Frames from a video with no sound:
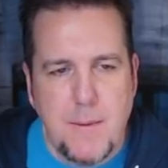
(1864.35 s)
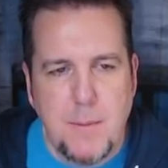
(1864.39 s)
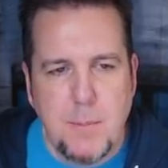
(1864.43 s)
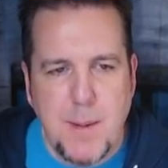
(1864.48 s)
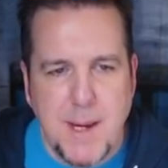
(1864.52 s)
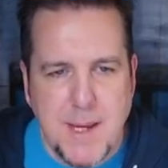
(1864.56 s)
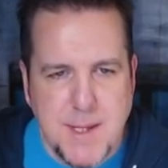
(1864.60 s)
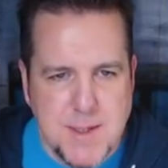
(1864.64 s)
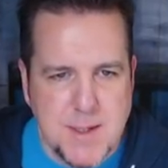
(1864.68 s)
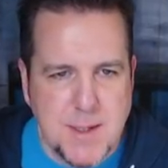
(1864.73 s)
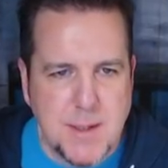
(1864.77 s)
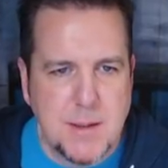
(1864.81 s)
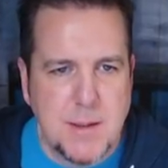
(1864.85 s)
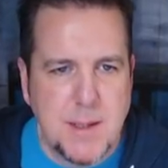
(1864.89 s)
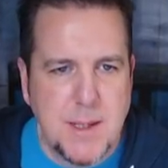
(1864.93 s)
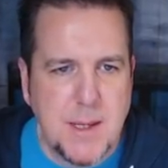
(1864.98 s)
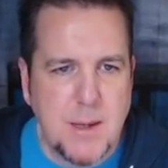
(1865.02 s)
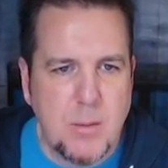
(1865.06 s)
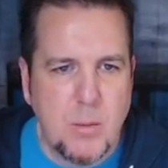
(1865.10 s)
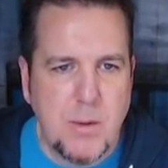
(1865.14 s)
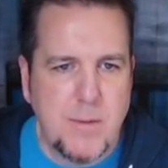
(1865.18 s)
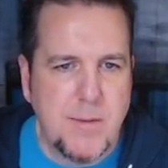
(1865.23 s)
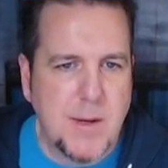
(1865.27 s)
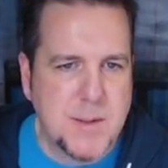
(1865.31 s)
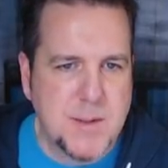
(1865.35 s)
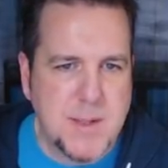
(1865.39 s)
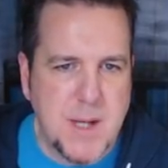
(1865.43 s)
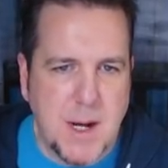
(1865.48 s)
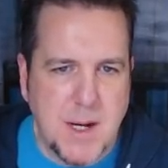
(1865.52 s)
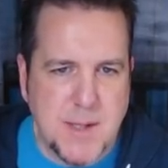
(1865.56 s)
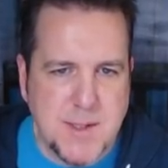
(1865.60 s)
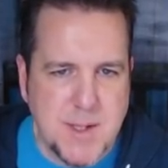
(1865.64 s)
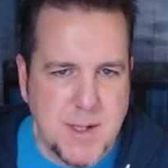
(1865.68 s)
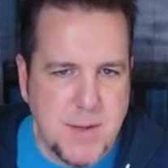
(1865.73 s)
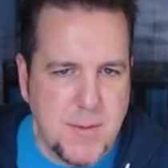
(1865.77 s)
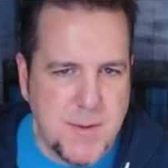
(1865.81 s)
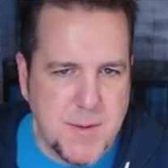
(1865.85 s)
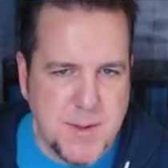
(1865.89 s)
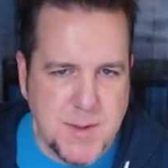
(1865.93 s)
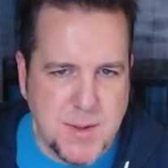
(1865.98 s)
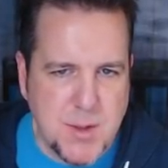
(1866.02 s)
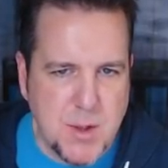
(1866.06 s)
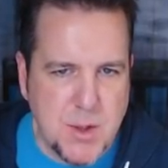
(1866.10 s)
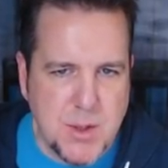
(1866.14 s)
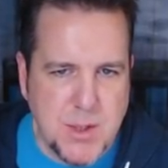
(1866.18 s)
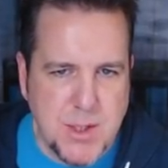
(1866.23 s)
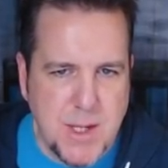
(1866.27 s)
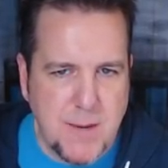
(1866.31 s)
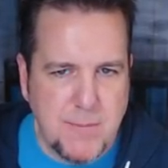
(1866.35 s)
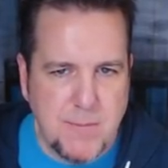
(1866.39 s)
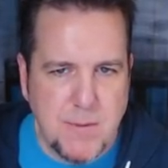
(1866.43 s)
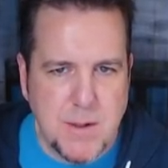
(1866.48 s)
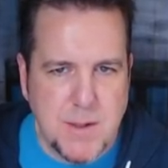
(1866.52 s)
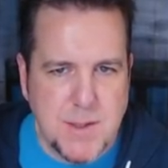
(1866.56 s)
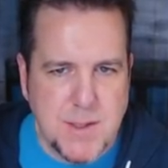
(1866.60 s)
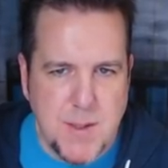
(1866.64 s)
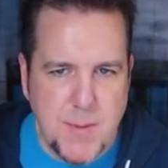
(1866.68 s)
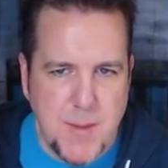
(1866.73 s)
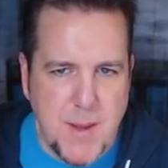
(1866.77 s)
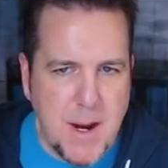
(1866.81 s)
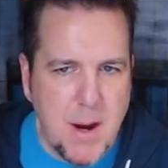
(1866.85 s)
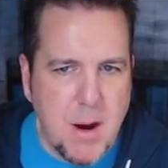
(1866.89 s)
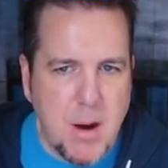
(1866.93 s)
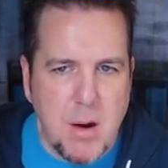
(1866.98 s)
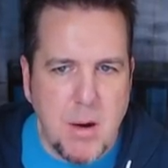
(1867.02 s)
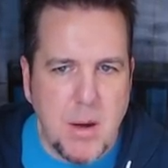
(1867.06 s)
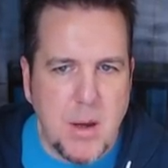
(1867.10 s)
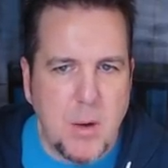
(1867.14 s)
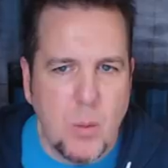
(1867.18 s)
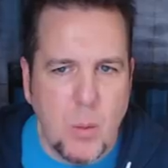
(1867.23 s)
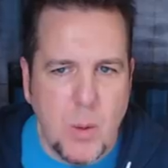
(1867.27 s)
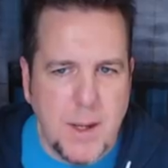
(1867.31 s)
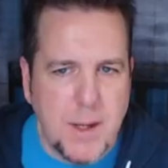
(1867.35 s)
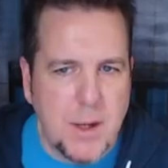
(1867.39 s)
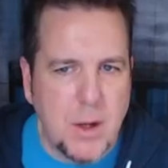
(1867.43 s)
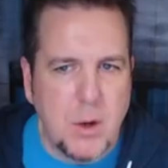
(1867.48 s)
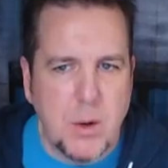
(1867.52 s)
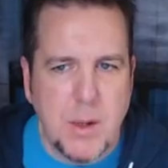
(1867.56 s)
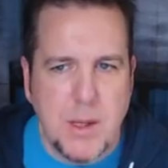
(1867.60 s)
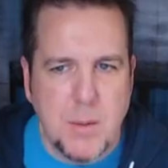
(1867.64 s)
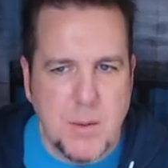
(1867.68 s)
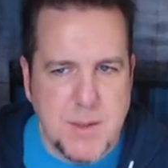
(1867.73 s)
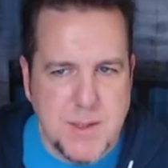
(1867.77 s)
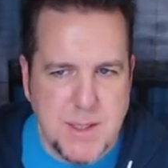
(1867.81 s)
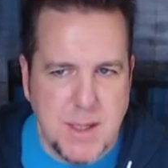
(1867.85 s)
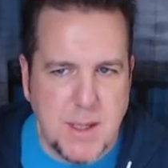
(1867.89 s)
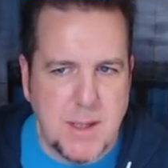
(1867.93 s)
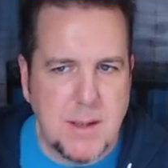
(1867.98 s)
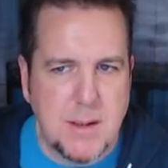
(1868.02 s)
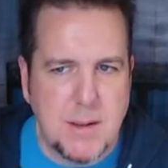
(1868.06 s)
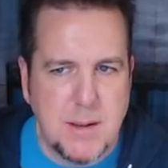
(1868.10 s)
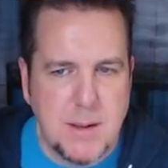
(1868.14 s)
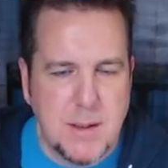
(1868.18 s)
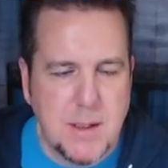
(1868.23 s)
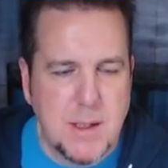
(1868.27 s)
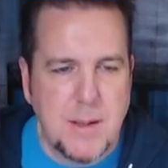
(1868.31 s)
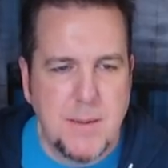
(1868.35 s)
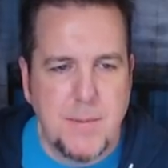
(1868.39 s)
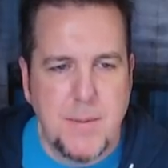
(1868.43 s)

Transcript: Basically, we've exhausted the search efforts in the area we know he was in,